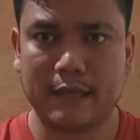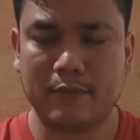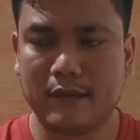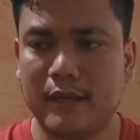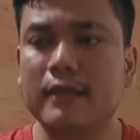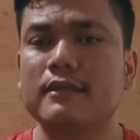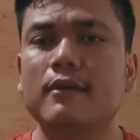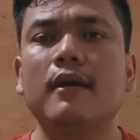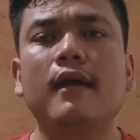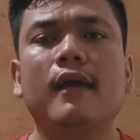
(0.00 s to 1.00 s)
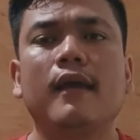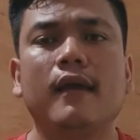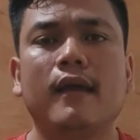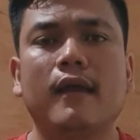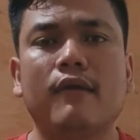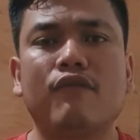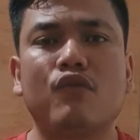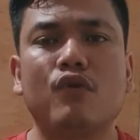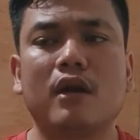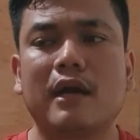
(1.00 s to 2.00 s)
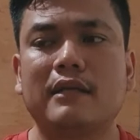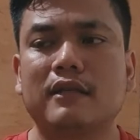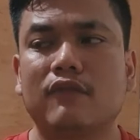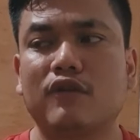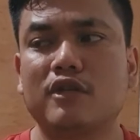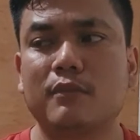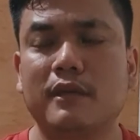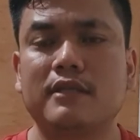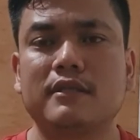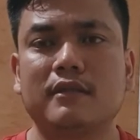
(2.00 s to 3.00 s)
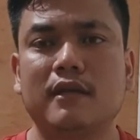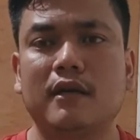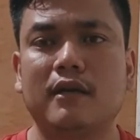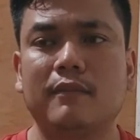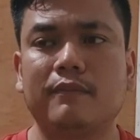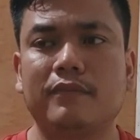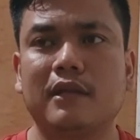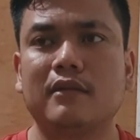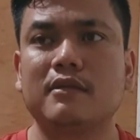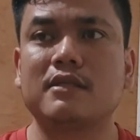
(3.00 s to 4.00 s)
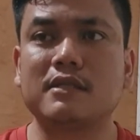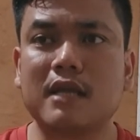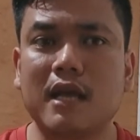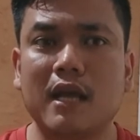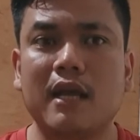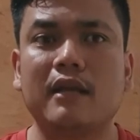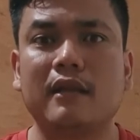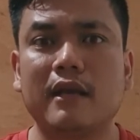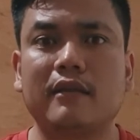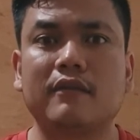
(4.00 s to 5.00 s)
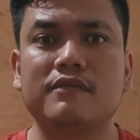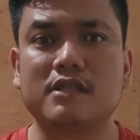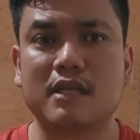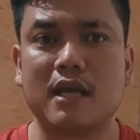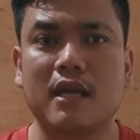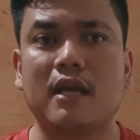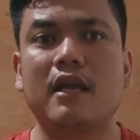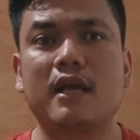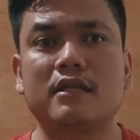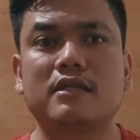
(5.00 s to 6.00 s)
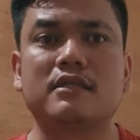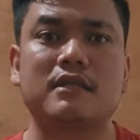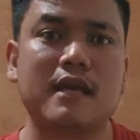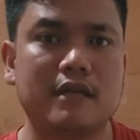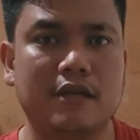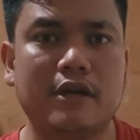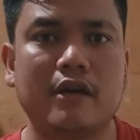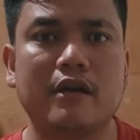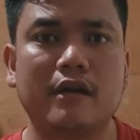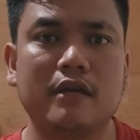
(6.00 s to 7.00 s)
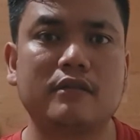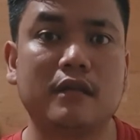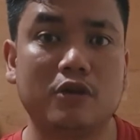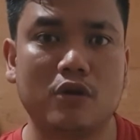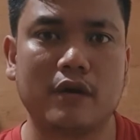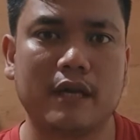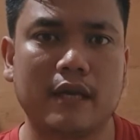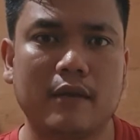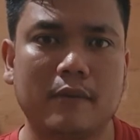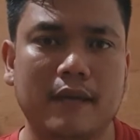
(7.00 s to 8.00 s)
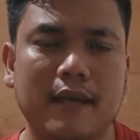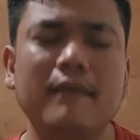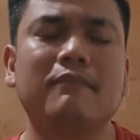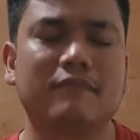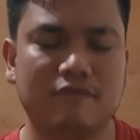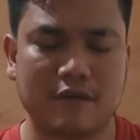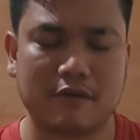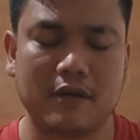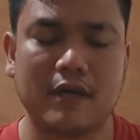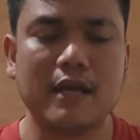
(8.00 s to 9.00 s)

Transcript: Okay, so if you're asking for somebody's stay and length of stay, it's tenure, not seniority. Okay, very good.